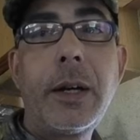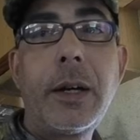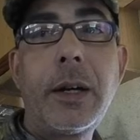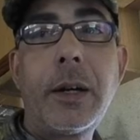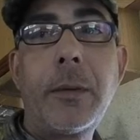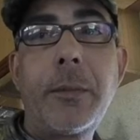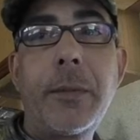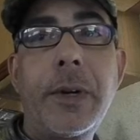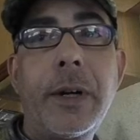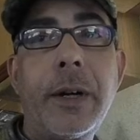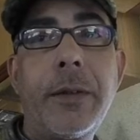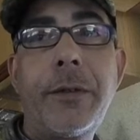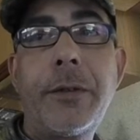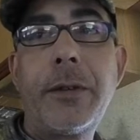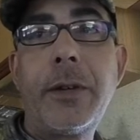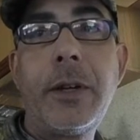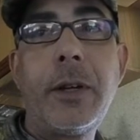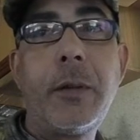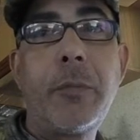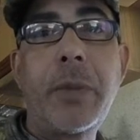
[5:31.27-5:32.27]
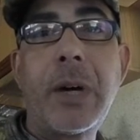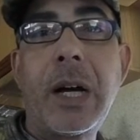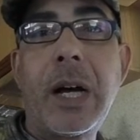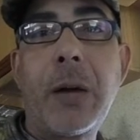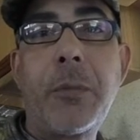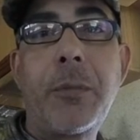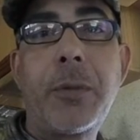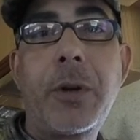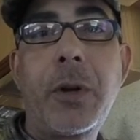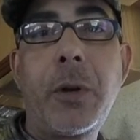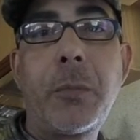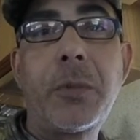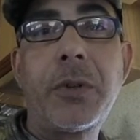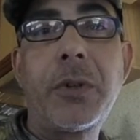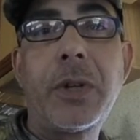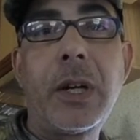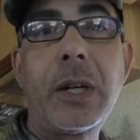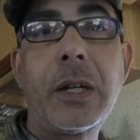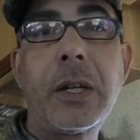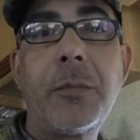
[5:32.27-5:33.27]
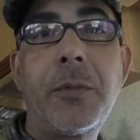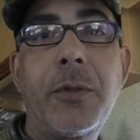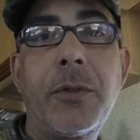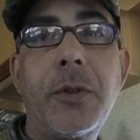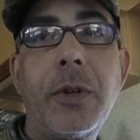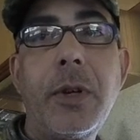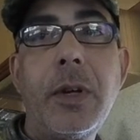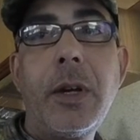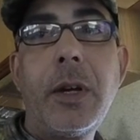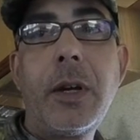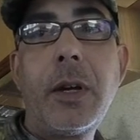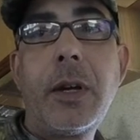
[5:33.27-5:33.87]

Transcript: I've seen it pop a couple times.